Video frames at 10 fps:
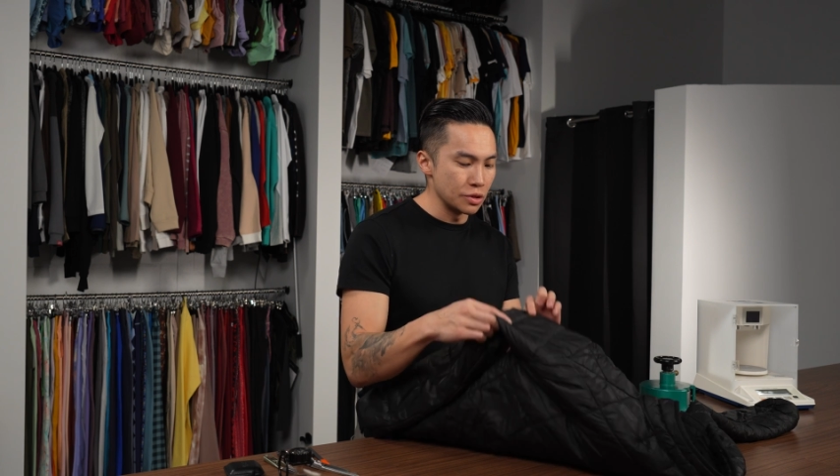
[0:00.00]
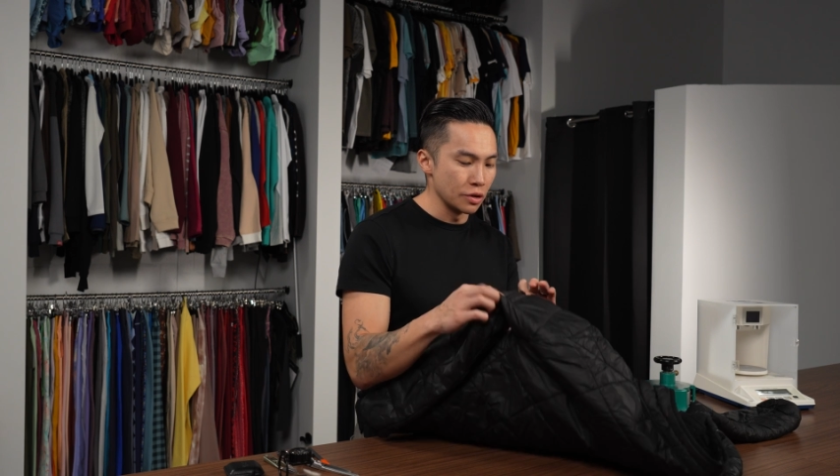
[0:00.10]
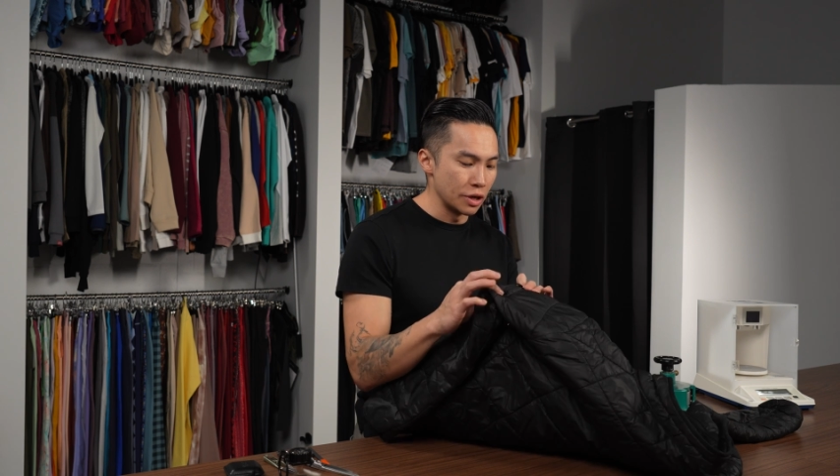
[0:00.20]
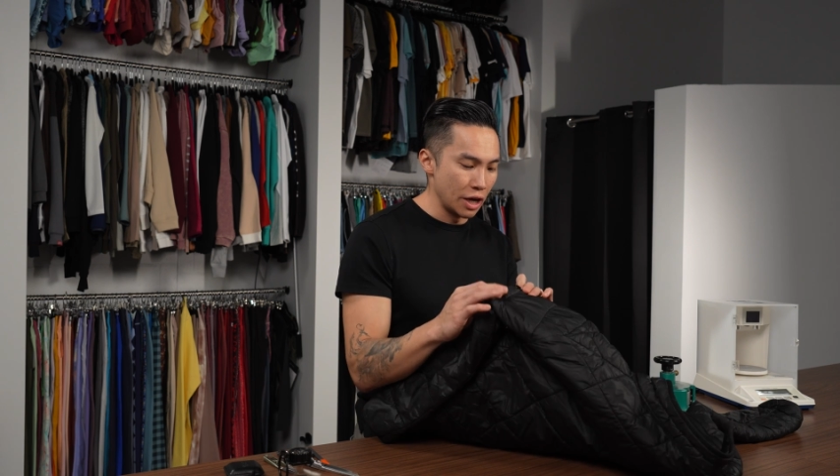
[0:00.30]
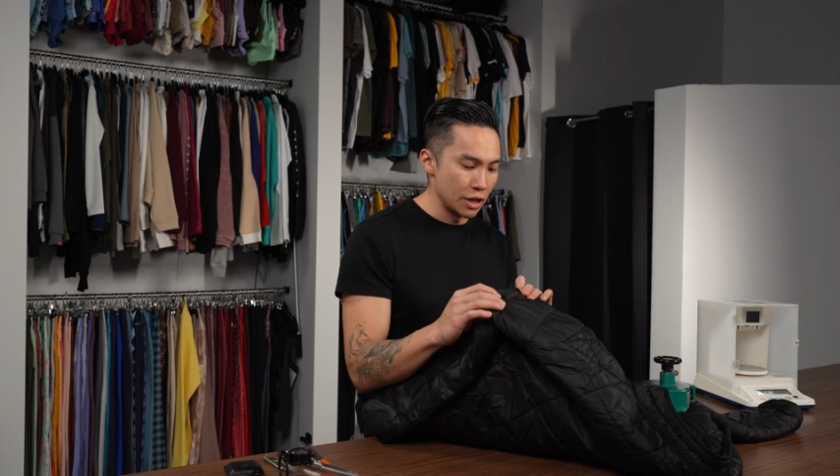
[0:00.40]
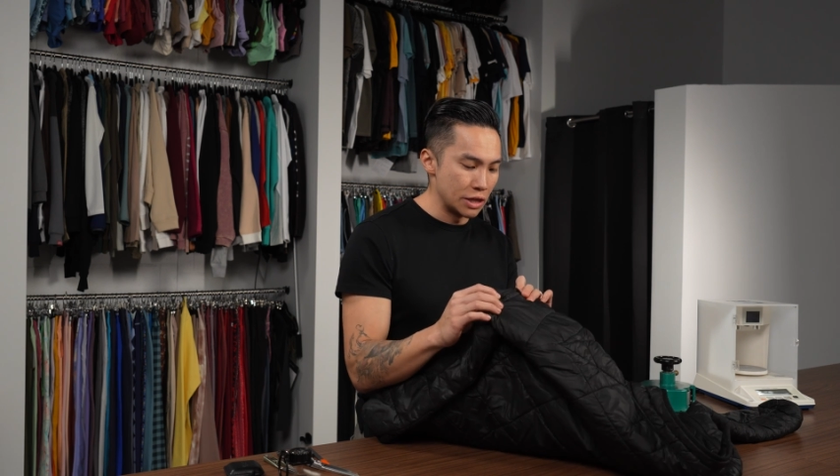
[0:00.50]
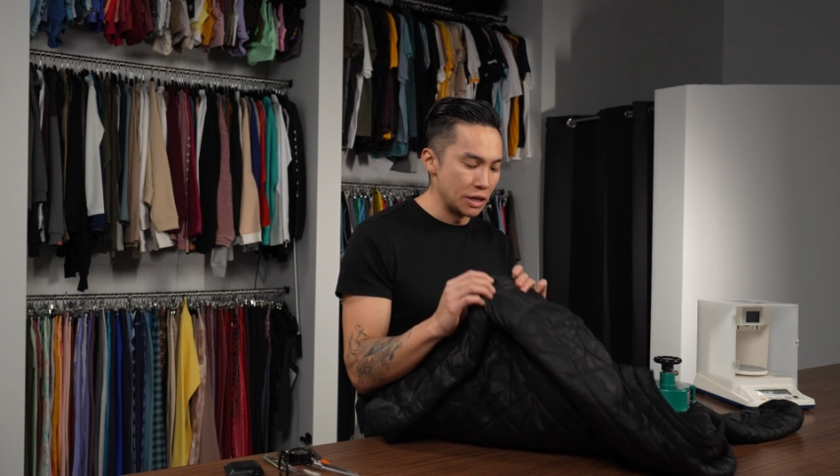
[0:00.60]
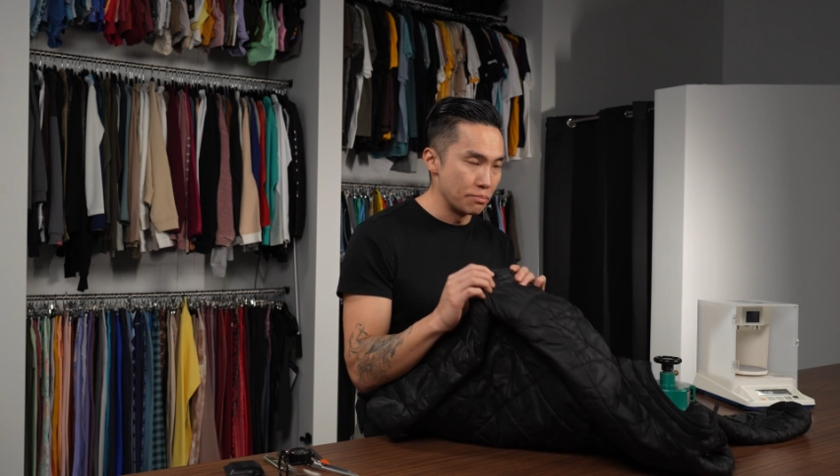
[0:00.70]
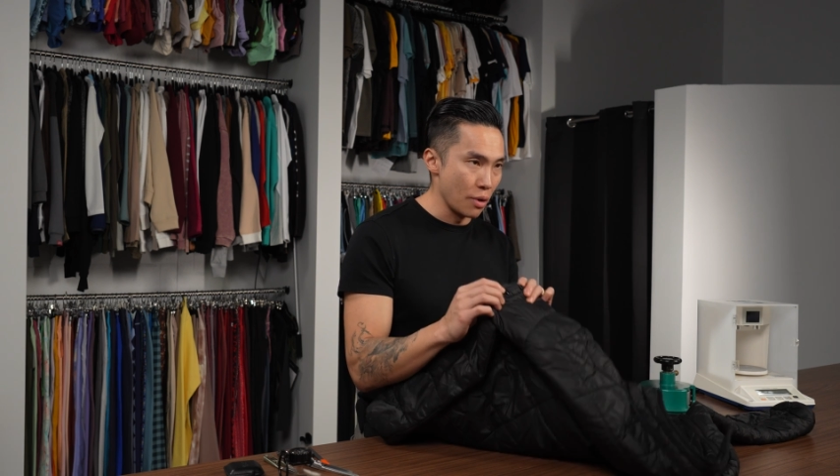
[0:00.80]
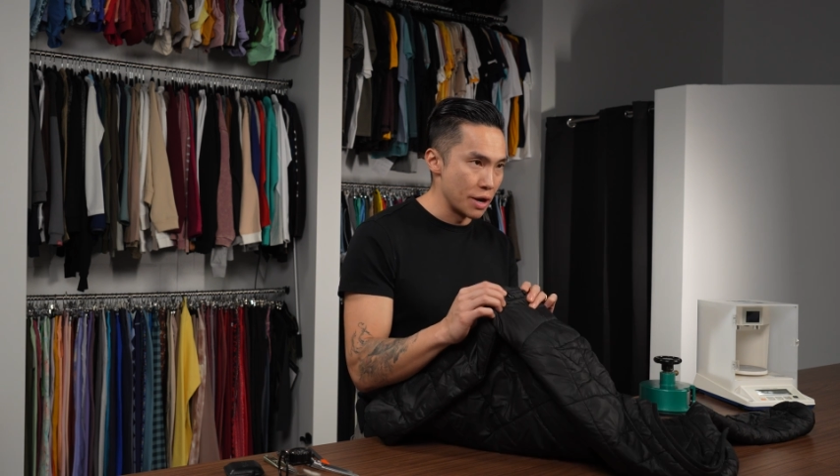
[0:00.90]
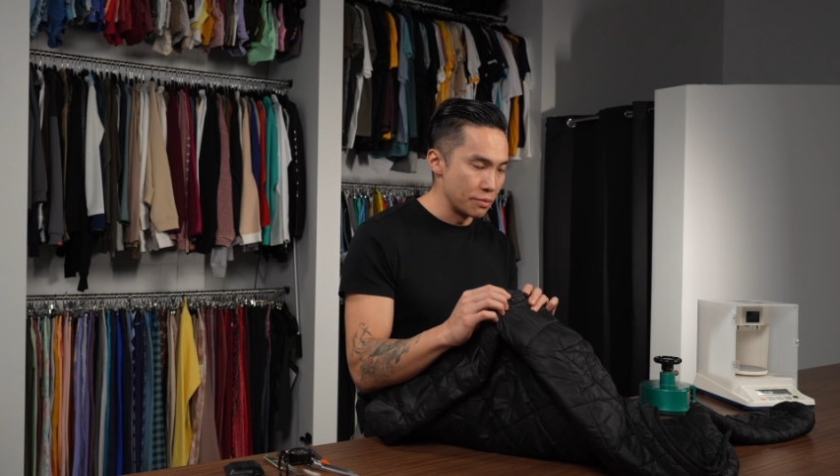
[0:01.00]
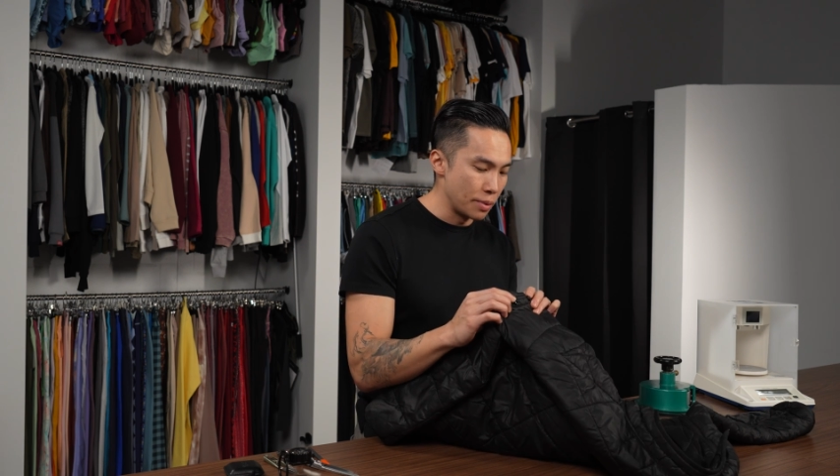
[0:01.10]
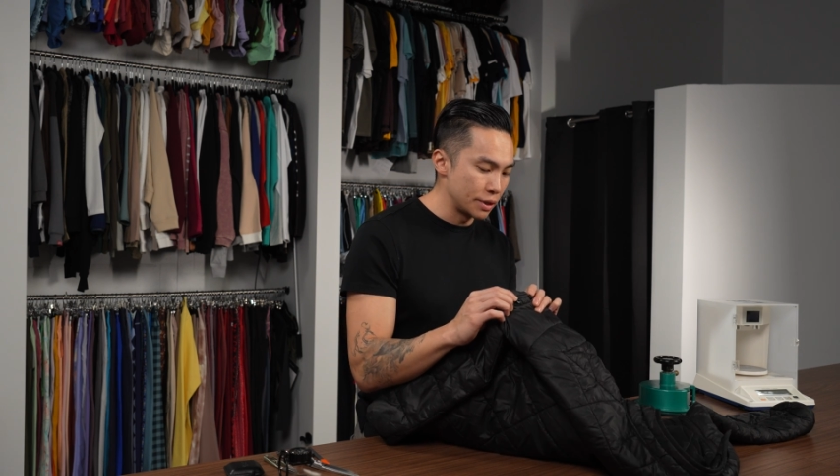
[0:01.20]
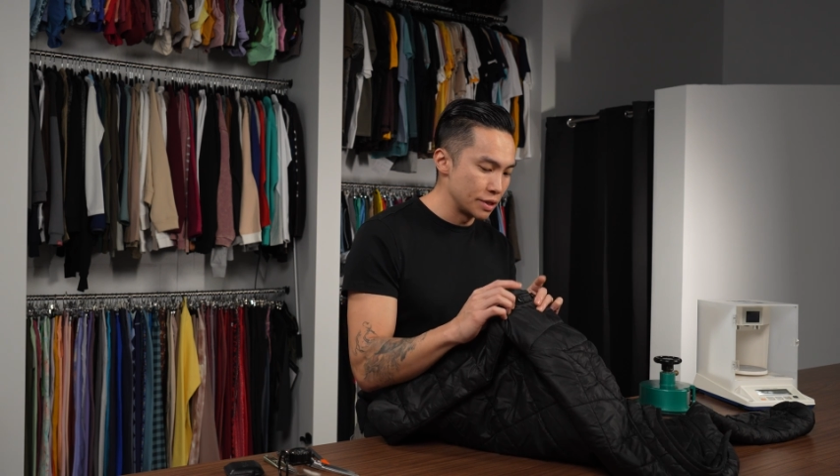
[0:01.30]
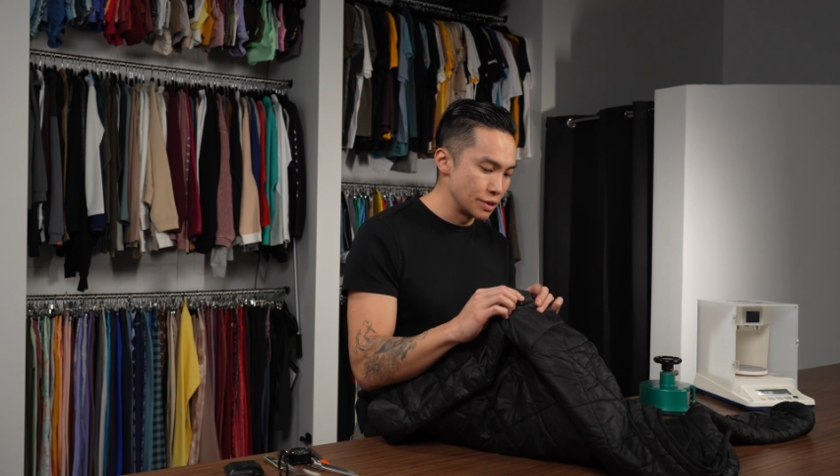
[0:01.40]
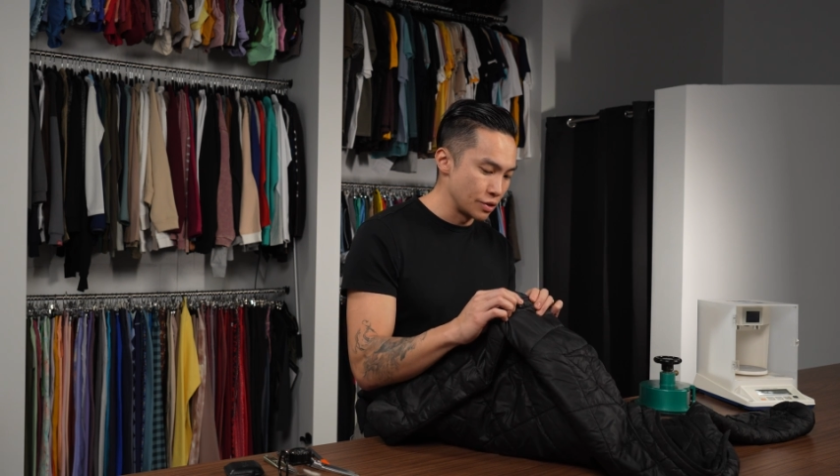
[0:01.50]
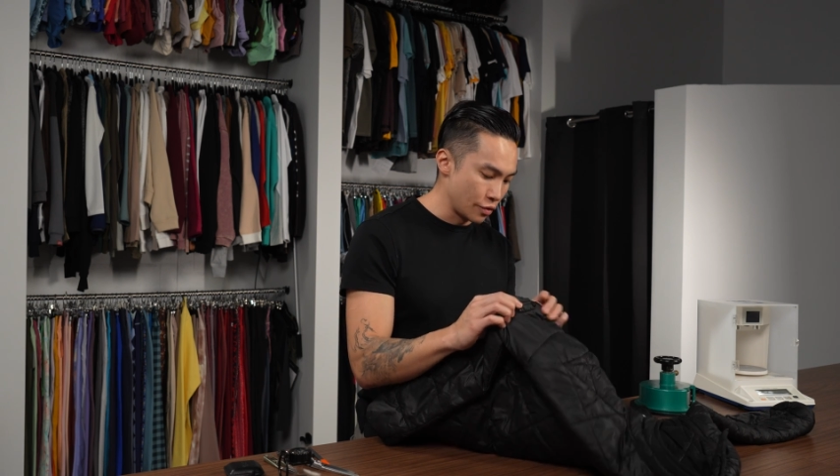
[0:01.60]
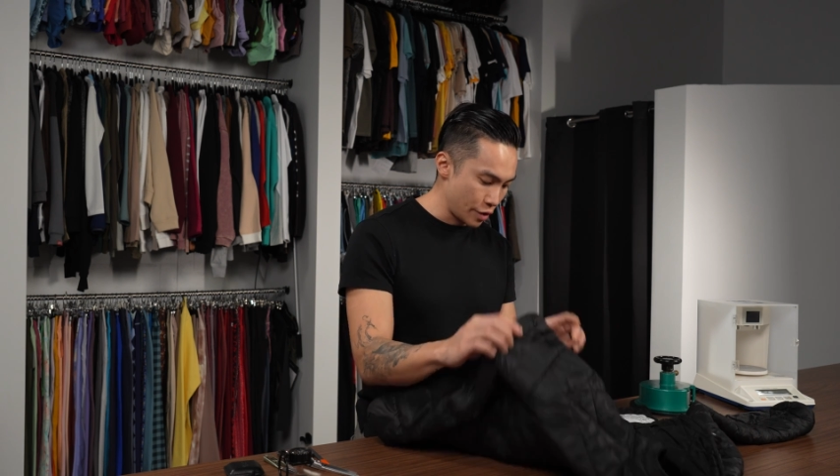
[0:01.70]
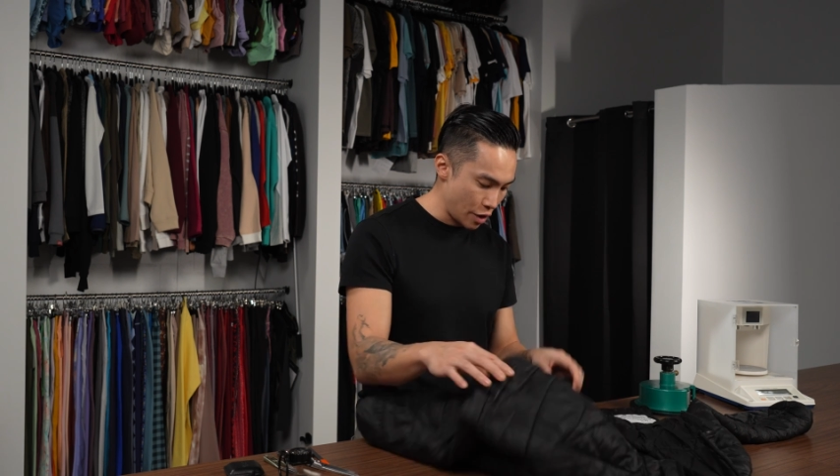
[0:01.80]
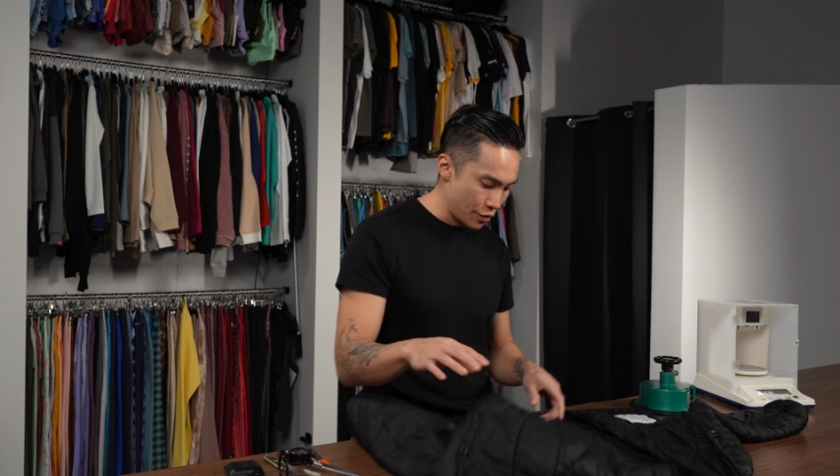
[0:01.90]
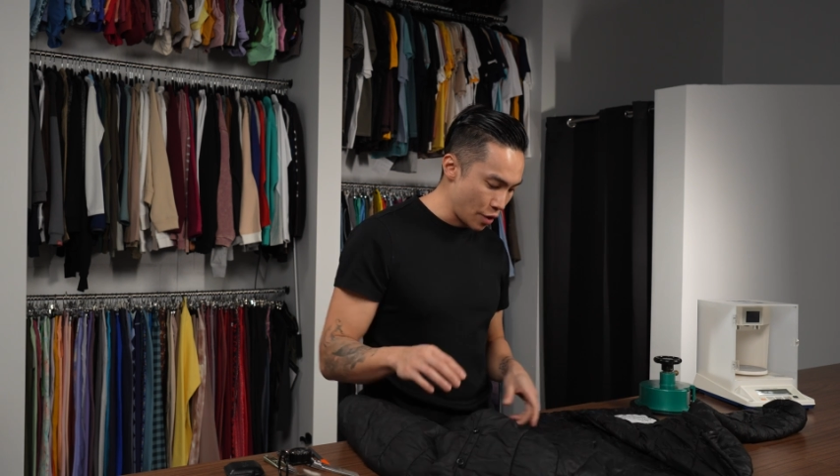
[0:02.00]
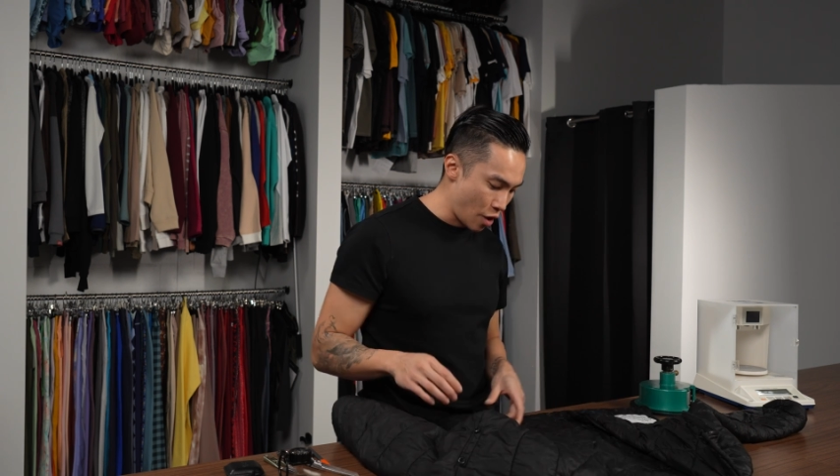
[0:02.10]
you're gonna get the branded buttons over here on the